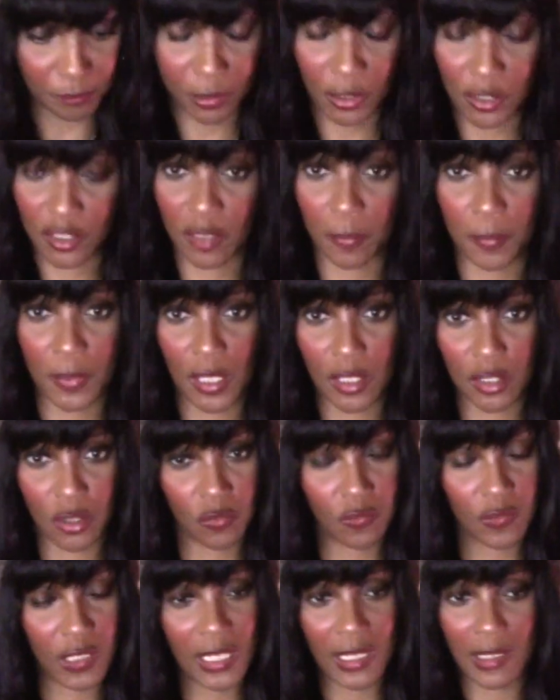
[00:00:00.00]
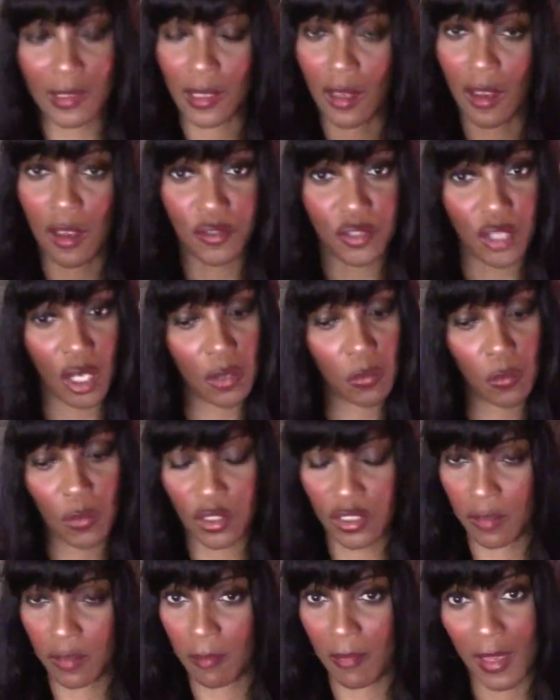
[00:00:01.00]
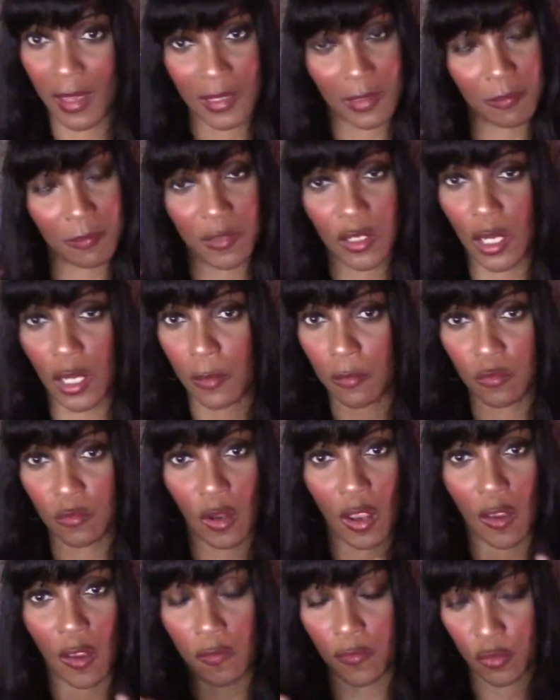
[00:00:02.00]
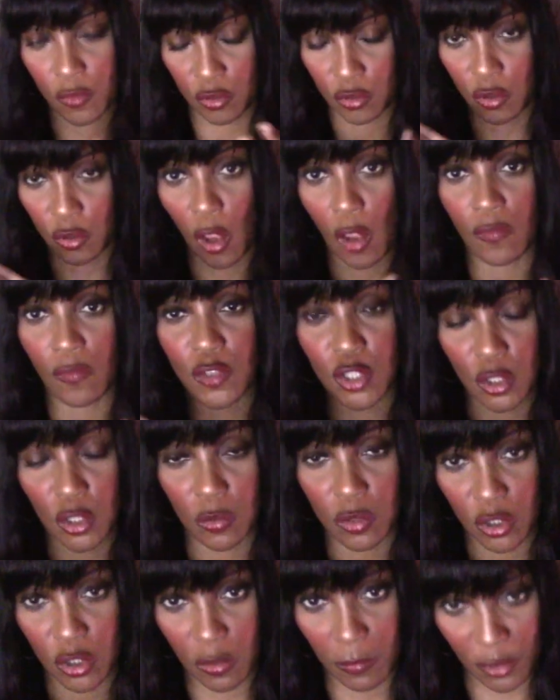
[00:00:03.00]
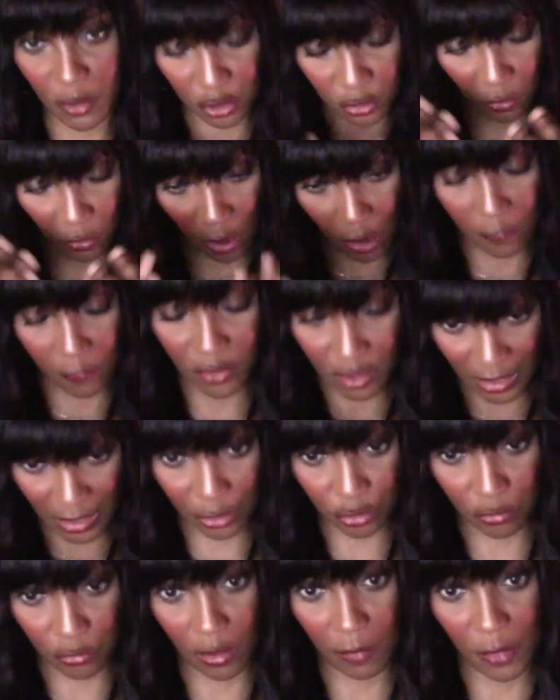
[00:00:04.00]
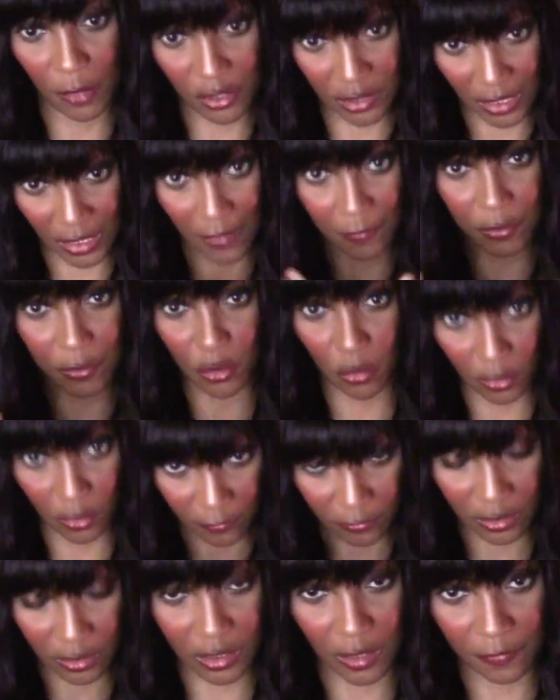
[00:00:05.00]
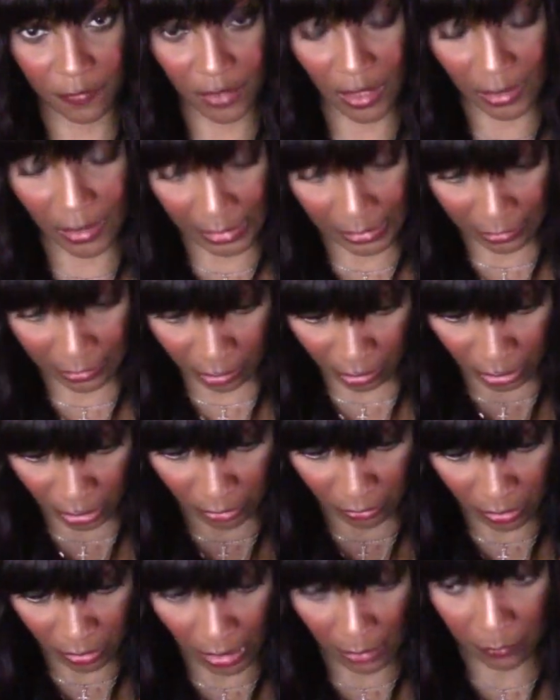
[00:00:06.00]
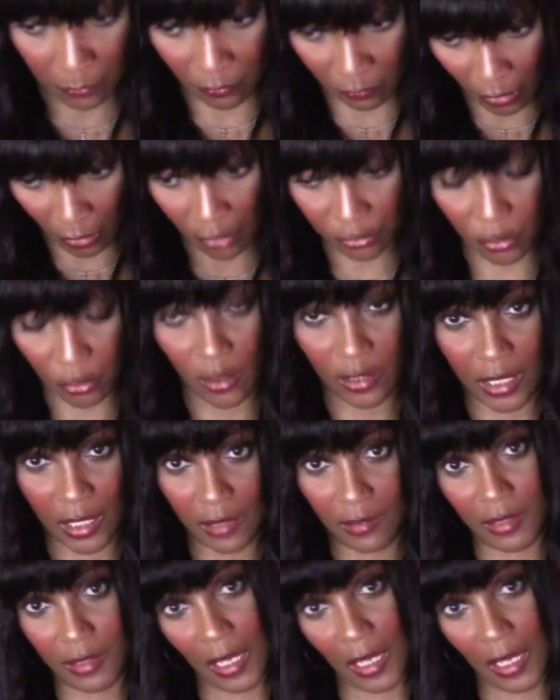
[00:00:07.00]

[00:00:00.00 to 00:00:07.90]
Plus the personal readings, I don't want to make you know, over, overdo too much or oversaturate myself with all of the stuff that I need to do. So I thought I'd get